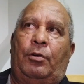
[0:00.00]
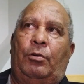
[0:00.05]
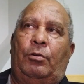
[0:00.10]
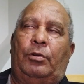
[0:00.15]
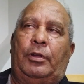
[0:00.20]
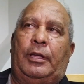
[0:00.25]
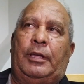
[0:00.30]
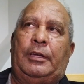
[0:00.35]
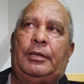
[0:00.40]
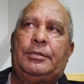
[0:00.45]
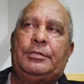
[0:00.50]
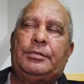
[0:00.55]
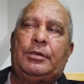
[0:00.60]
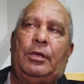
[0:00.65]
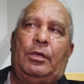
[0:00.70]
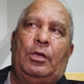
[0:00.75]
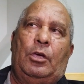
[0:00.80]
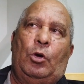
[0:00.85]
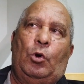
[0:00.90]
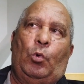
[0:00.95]
roll
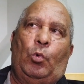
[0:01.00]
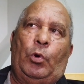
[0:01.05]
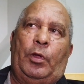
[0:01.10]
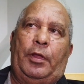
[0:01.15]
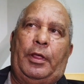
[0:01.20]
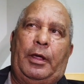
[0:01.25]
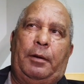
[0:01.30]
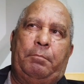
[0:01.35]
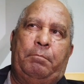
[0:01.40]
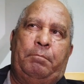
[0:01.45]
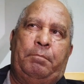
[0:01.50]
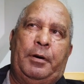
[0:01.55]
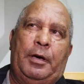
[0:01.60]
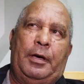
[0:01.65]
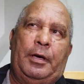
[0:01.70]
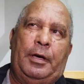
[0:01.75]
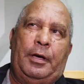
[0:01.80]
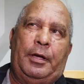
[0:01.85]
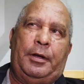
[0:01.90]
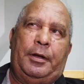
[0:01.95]
is when that
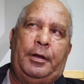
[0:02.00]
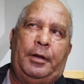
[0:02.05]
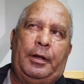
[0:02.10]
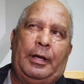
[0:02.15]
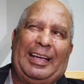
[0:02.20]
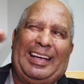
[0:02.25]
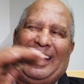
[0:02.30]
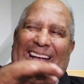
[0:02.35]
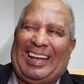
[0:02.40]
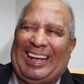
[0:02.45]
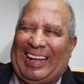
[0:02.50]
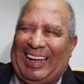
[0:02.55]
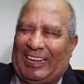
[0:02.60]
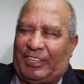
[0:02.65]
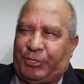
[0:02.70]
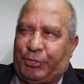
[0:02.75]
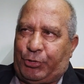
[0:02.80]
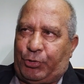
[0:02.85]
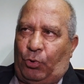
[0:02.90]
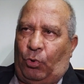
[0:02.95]
bird
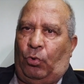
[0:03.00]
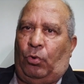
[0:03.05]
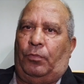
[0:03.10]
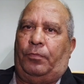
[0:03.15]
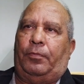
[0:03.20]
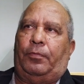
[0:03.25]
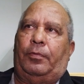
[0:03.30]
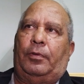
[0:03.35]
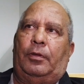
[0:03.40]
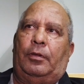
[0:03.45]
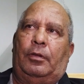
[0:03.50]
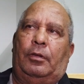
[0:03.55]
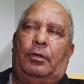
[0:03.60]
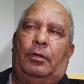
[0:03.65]
cuts off,